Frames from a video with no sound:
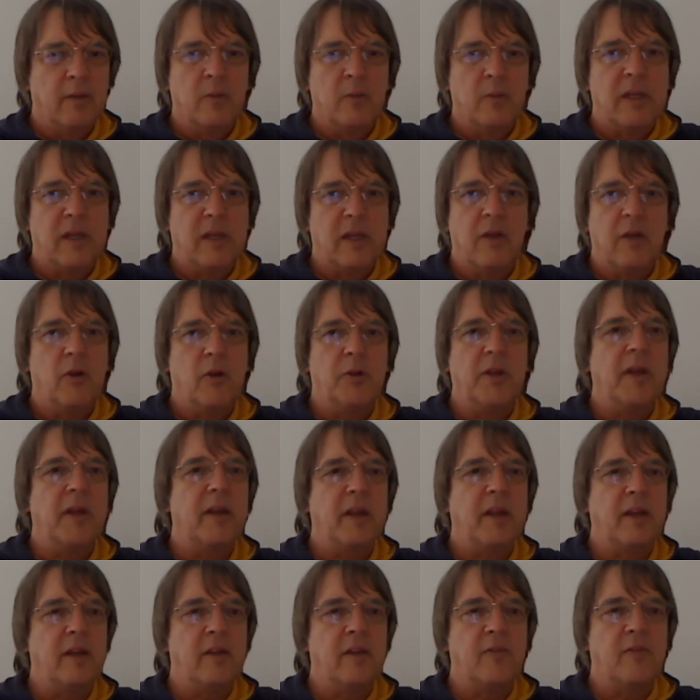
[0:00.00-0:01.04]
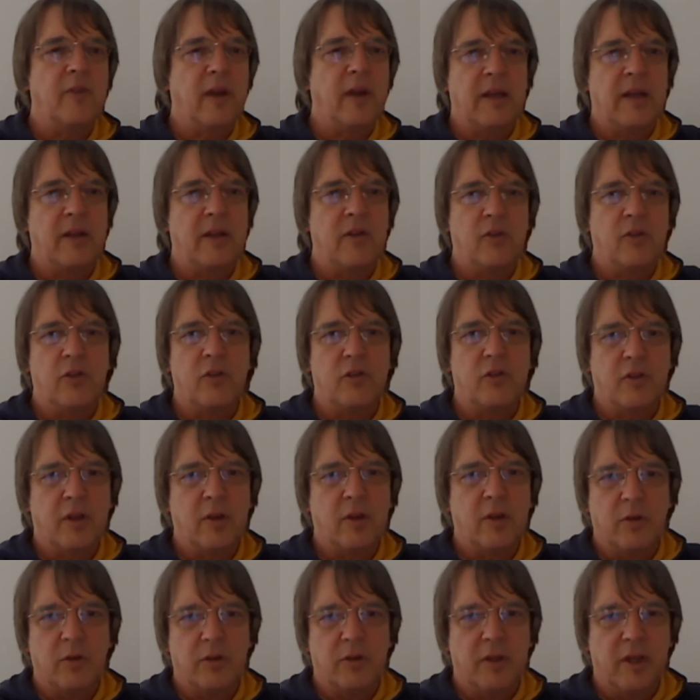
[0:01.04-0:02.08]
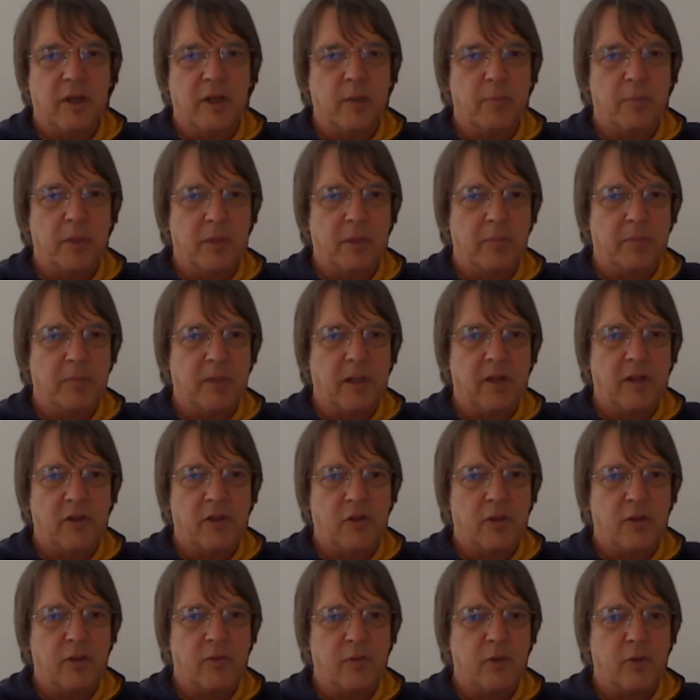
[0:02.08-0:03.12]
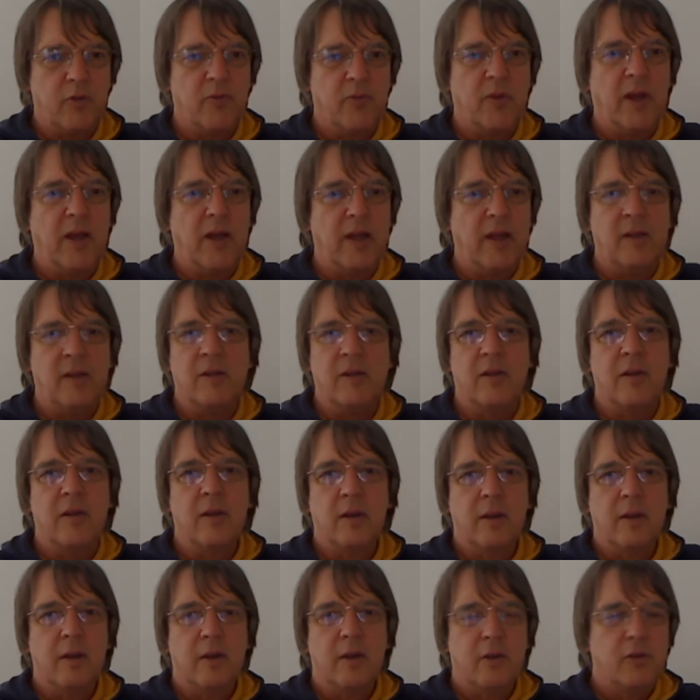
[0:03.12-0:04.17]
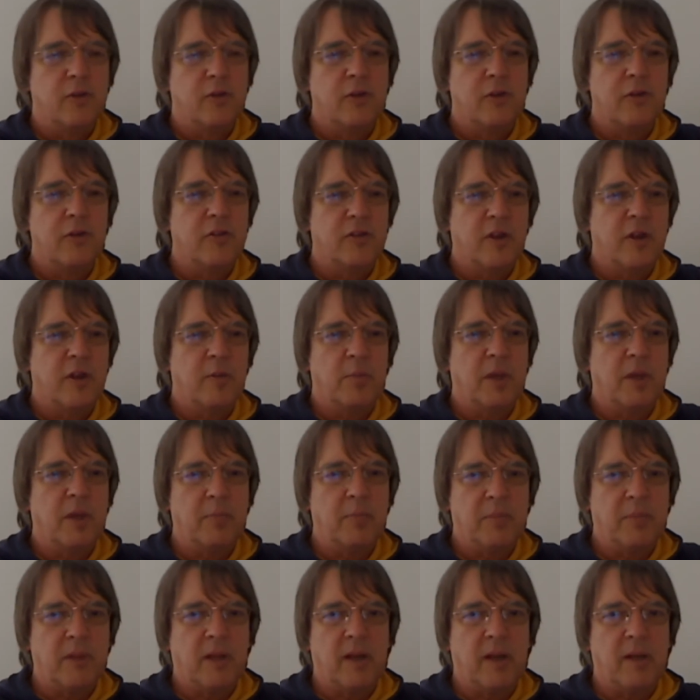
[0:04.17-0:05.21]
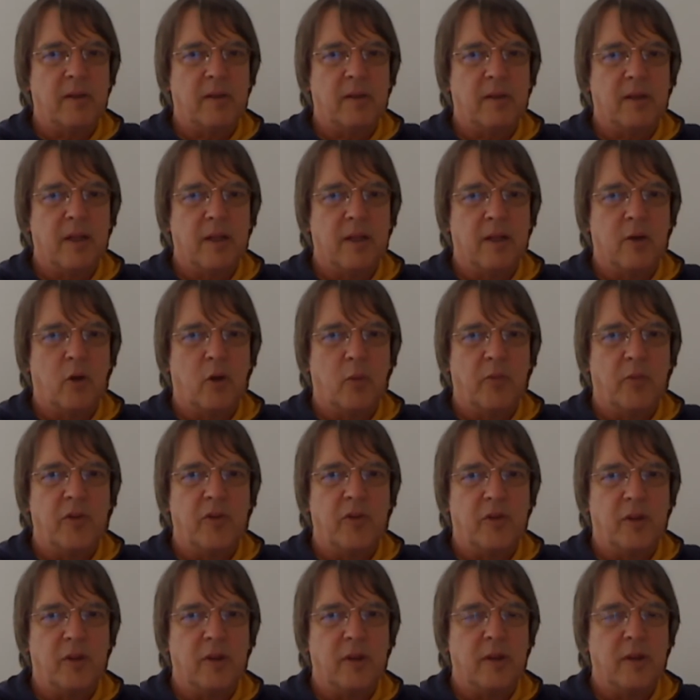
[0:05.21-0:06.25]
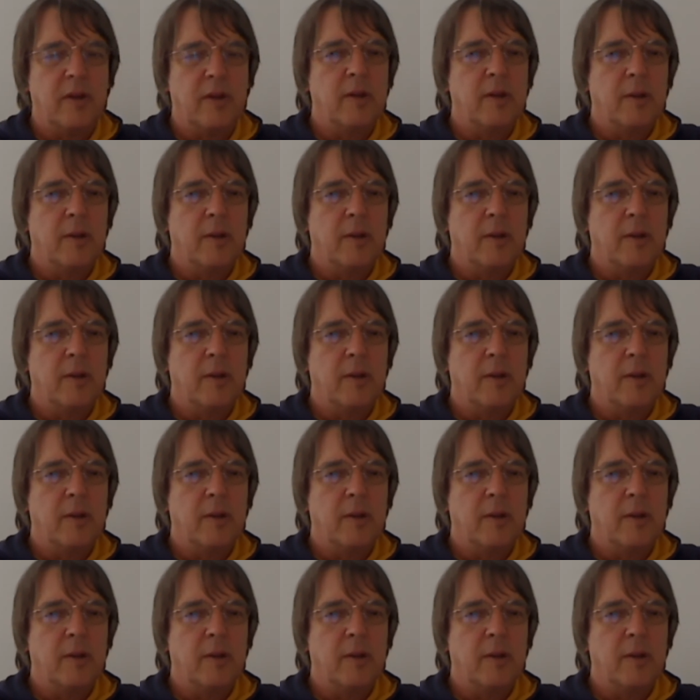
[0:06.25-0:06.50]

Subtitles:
we cannot identify any cysteine-containing peptides. So if you find cysteine peptide, then obviously